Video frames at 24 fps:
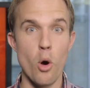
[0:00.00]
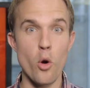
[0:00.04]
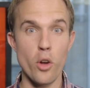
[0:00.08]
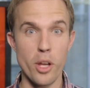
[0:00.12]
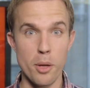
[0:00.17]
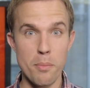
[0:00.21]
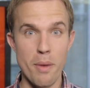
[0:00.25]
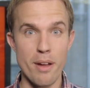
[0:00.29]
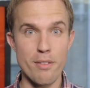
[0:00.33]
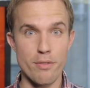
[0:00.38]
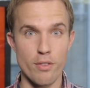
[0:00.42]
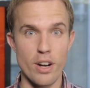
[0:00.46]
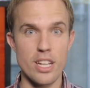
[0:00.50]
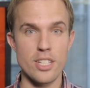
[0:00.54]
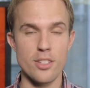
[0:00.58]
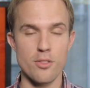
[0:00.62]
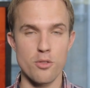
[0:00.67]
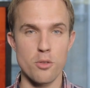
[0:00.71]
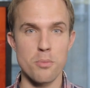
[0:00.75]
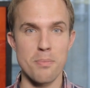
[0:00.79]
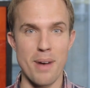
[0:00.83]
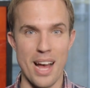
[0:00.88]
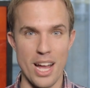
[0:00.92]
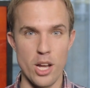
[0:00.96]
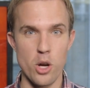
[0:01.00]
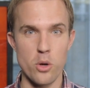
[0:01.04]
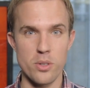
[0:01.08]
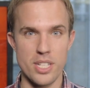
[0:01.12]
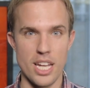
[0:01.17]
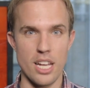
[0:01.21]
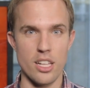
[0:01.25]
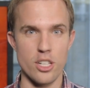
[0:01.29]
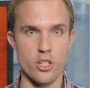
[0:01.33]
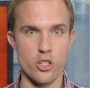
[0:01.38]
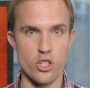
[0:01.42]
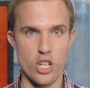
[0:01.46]
Poking my friends from my
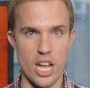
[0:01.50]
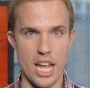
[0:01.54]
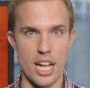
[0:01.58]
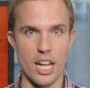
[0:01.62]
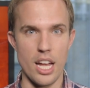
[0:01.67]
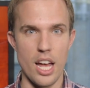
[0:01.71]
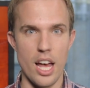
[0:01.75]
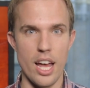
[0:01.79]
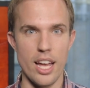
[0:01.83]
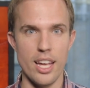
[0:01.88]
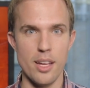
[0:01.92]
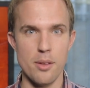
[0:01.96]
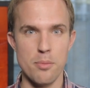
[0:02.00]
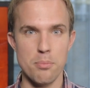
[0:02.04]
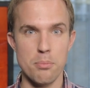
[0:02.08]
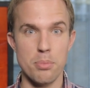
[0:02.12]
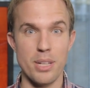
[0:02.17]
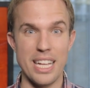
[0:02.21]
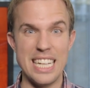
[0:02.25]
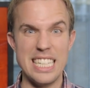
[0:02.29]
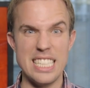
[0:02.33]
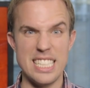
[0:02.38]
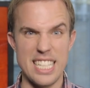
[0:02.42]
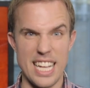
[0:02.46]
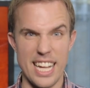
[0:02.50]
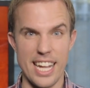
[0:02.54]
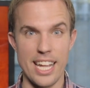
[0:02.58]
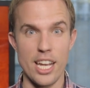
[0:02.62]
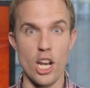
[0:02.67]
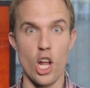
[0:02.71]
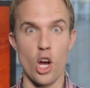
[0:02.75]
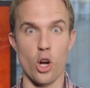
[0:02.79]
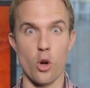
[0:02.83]
hotel in Shanghai? Plane ticket